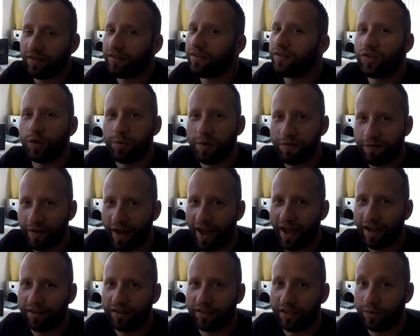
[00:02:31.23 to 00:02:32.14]
to be
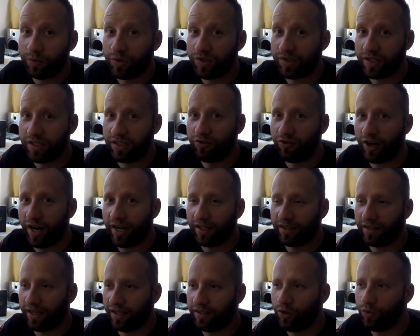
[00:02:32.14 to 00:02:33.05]
fair, it was still
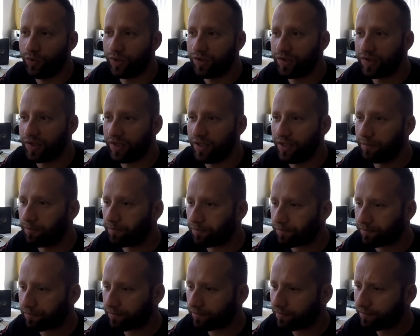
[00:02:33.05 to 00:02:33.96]
great. And you will see
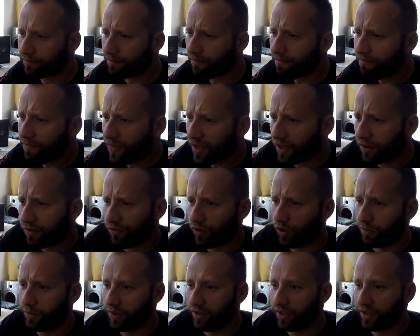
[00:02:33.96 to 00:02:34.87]

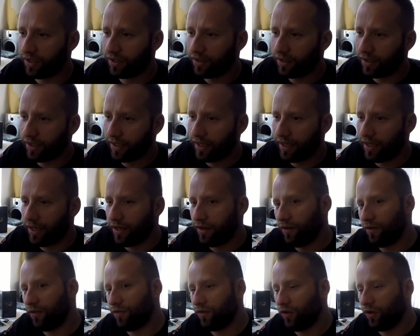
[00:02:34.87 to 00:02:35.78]
from the
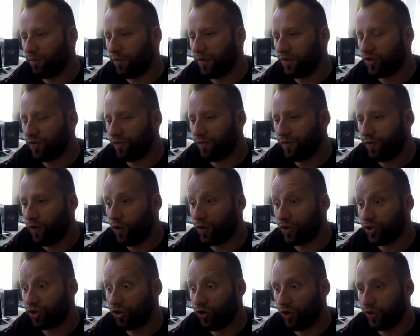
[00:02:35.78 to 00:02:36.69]

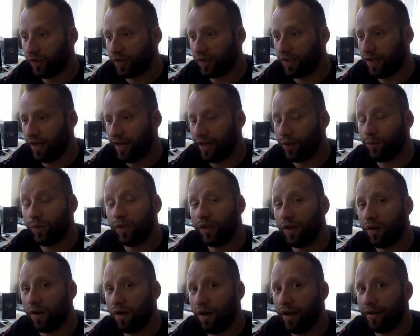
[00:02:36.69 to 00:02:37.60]
first shot I had with
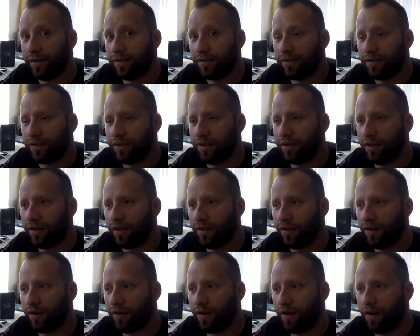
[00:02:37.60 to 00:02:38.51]
the client sitting
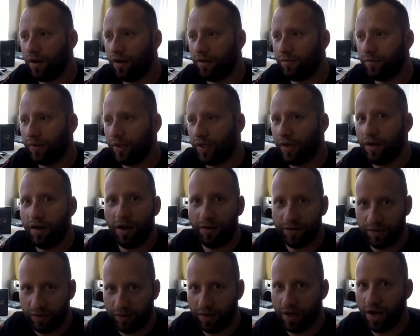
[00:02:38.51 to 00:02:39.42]
in the car,
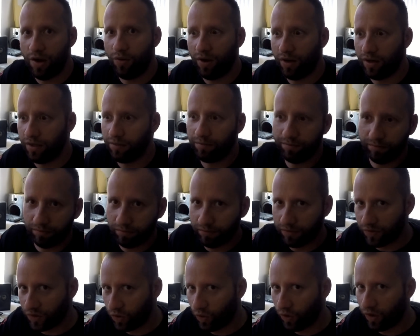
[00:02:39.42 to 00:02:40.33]
after now I
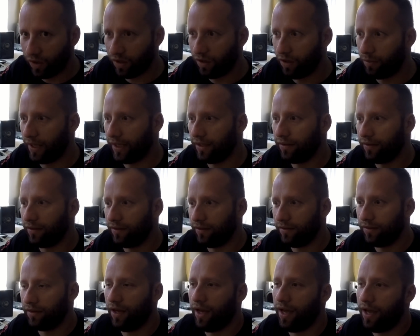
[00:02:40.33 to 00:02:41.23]
talk a little bit,
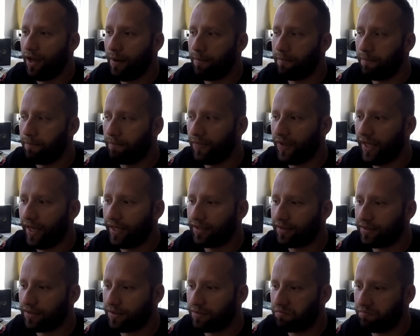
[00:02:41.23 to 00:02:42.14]

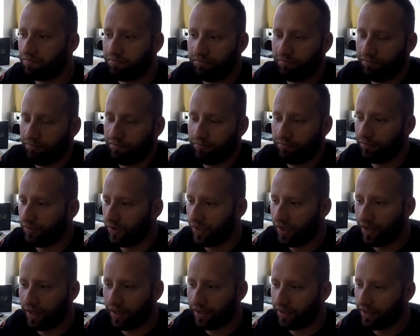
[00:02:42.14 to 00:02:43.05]
that
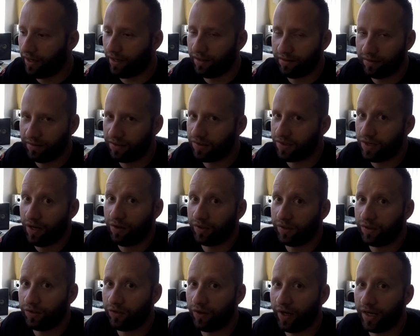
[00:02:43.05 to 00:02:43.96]
yeah, it
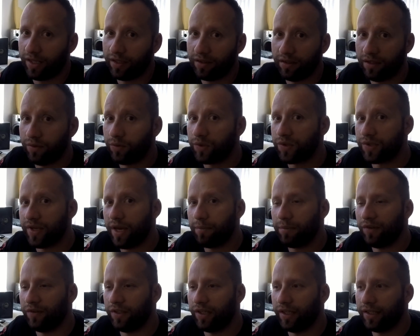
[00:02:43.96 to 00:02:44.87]
sounded great. He was
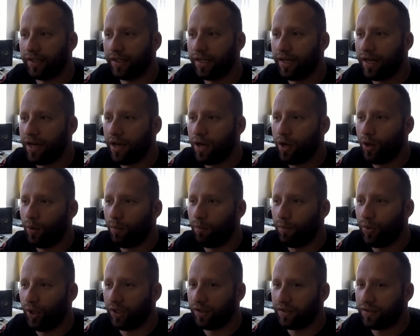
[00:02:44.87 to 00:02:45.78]
happy with it,
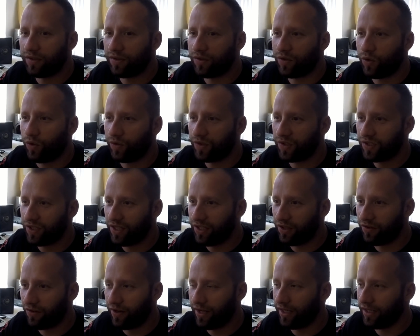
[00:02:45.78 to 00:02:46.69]
but
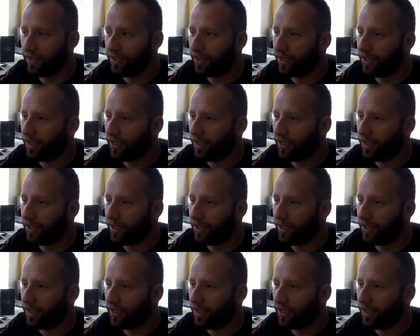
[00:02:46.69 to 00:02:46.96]
considering